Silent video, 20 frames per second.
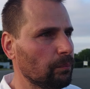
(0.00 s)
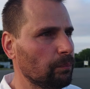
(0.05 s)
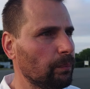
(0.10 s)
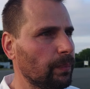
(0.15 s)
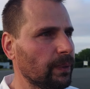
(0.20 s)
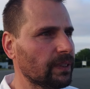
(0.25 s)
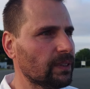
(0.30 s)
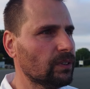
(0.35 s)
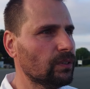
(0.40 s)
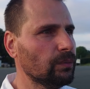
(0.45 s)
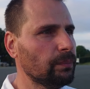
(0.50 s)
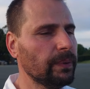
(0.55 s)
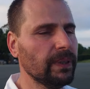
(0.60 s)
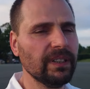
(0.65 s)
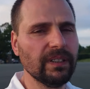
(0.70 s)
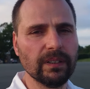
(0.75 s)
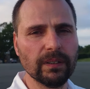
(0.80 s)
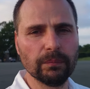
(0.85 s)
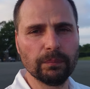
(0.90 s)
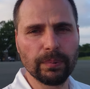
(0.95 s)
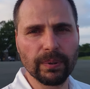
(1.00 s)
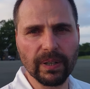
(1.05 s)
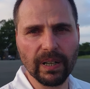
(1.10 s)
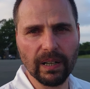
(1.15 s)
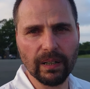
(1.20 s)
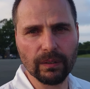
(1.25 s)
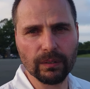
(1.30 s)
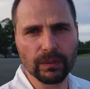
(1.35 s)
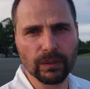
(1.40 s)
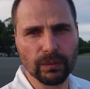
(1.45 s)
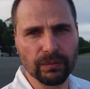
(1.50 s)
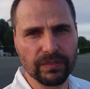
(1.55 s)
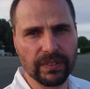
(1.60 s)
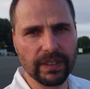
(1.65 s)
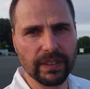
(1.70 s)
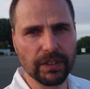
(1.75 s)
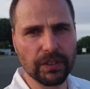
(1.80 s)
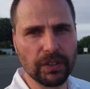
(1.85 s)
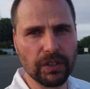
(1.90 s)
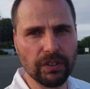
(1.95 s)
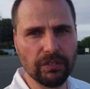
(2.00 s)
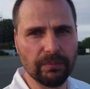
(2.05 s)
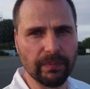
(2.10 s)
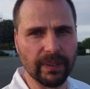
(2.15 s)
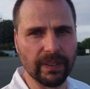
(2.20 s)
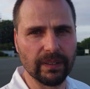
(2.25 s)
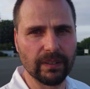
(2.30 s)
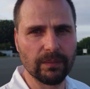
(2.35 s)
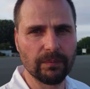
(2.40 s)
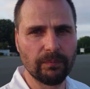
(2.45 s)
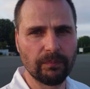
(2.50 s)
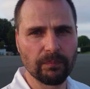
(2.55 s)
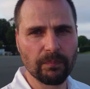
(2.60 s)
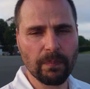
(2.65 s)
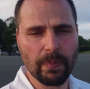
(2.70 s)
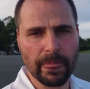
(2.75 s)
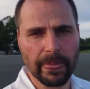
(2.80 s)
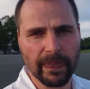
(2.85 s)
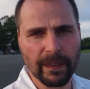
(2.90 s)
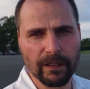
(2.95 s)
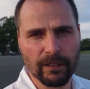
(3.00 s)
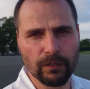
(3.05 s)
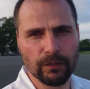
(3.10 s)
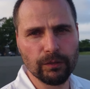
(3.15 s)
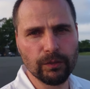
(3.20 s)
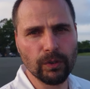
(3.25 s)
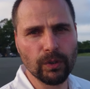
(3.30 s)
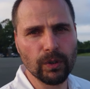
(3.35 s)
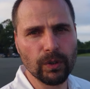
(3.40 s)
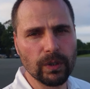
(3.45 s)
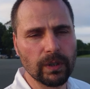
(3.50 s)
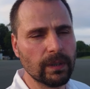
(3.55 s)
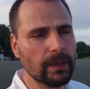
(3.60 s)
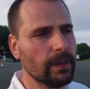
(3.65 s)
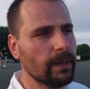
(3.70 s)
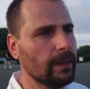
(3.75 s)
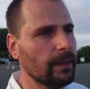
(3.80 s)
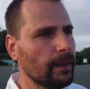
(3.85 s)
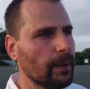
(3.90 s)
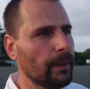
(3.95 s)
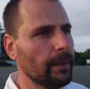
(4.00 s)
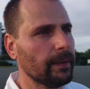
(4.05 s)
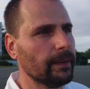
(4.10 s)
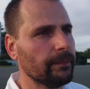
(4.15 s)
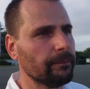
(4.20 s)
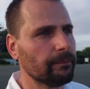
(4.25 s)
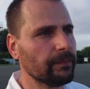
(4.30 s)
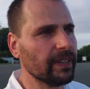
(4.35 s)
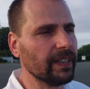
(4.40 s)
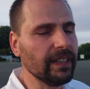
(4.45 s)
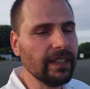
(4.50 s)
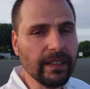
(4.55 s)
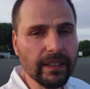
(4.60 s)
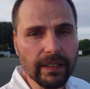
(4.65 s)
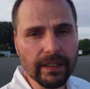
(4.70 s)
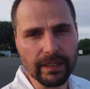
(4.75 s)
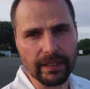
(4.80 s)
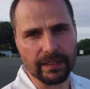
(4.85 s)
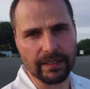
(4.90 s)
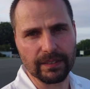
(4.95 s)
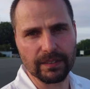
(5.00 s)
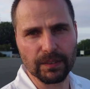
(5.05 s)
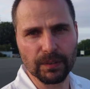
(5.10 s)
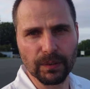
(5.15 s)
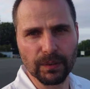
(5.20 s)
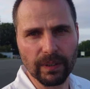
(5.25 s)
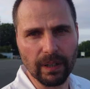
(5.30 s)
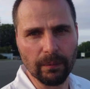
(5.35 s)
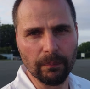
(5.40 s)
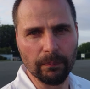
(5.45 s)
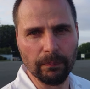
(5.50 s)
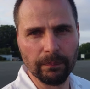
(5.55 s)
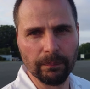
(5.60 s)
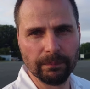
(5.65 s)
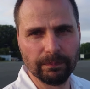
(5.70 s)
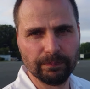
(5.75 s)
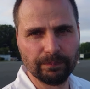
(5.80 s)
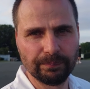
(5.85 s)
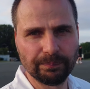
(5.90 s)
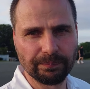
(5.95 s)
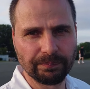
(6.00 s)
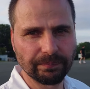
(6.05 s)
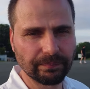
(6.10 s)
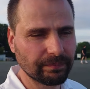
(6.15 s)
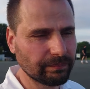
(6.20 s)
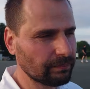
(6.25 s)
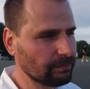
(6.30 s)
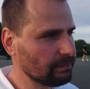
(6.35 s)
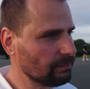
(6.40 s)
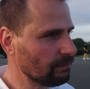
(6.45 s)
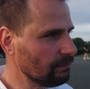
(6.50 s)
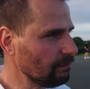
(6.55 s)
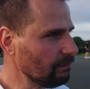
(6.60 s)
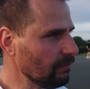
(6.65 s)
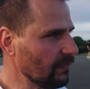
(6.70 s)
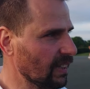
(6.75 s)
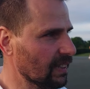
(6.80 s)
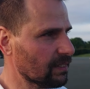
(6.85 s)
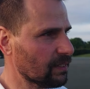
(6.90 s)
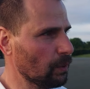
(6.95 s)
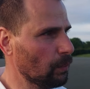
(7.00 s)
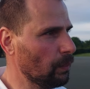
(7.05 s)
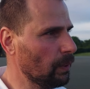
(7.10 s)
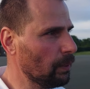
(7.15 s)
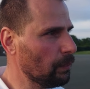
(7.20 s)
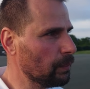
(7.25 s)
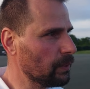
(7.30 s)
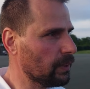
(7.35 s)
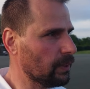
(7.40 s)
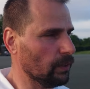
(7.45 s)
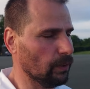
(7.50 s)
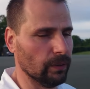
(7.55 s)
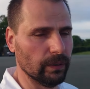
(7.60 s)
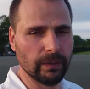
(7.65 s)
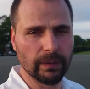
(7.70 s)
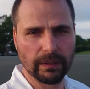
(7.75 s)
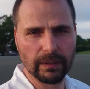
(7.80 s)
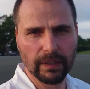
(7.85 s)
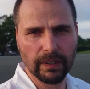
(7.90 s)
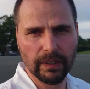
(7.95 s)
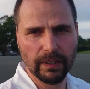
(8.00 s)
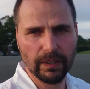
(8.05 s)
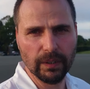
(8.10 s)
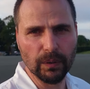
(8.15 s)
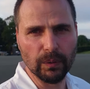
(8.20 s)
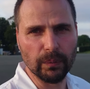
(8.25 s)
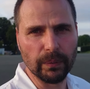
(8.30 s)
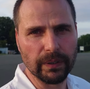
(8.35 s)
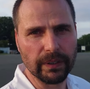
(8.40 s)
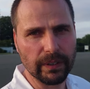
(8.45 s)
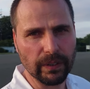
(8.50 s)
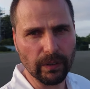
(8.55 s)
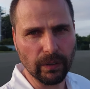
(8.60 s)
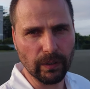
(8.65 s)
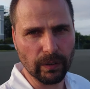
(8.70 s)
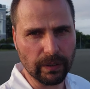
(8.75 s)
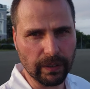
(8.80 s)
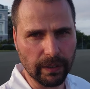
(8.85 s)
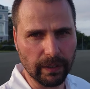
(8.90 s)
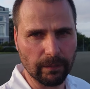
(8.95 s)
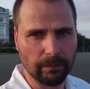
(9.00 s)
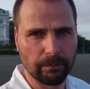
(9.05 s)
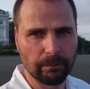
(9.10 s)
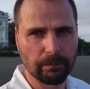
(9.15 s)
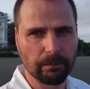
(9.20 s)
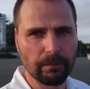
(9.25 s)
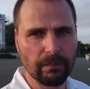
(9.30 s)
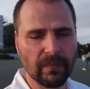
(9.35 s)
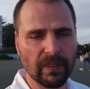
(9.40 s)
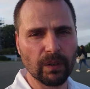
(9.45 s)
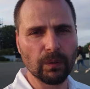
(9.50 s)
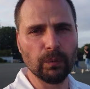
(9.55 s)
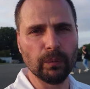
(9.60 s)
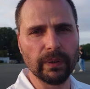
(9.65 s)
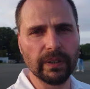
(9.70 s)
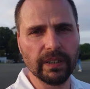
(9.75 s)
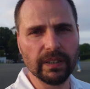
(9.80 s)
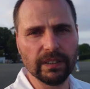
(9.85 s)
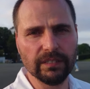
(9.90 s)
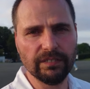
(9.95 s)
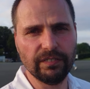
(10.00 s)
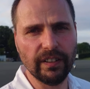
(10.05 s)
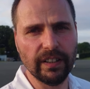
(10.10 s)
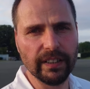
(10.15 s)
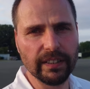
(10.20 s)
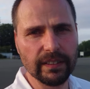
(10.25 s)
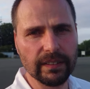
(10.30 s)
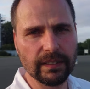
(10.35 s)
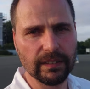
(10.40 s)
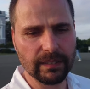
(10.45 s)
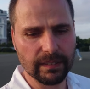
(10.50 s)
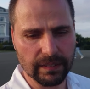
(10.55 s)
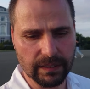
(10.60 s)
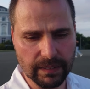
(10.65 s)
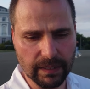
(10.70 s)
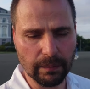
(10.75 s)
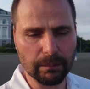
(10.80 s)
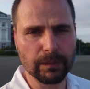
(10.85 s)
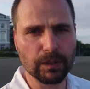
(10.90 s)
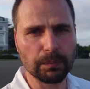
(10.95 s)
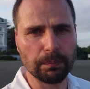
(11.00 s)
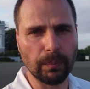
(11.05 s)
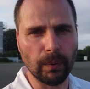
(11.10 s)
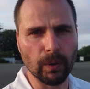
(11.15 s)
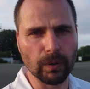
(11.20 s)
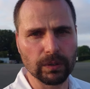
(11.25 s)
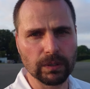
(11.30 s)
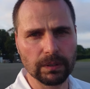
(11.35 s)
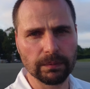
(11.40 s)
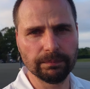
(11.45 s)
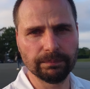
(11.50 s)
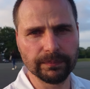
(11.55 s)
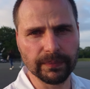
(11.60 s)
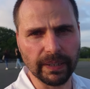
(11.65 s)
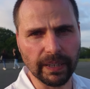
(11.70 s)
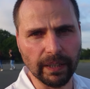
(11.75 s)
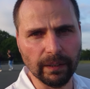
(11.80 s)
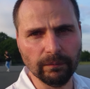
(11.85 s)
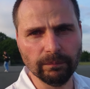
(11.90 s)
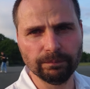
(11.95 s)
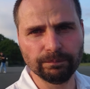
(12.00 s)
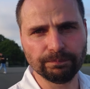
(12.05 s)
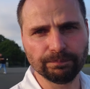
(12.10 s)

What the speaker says: but to be proud of their achievement for years to come. So what we thought, okay, we're gonna find some spots, yeah,